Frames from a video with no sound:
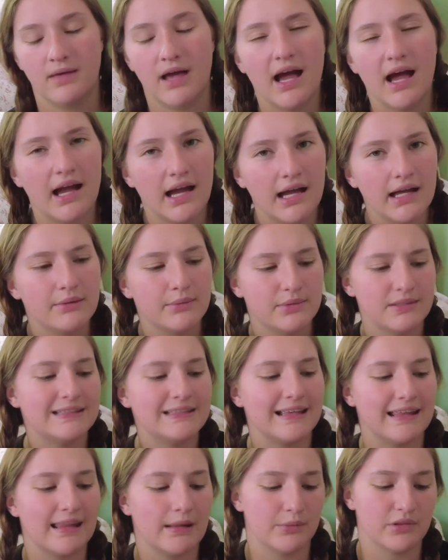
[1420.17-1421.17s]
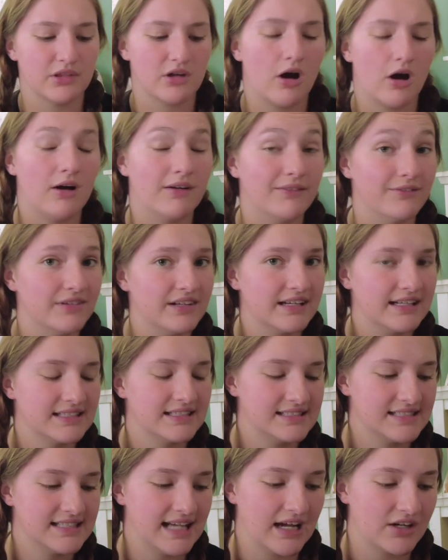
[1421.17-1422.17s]
I would say that with
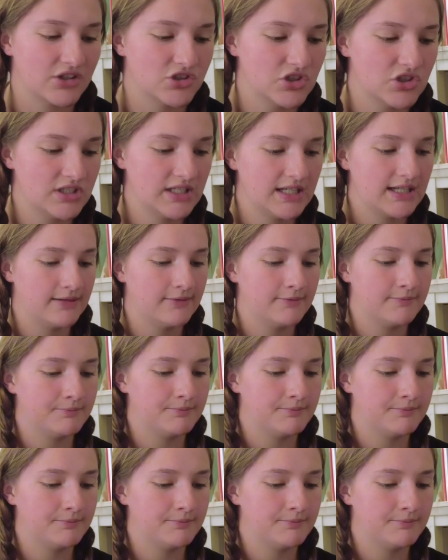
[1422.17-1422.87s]
confidence, actually.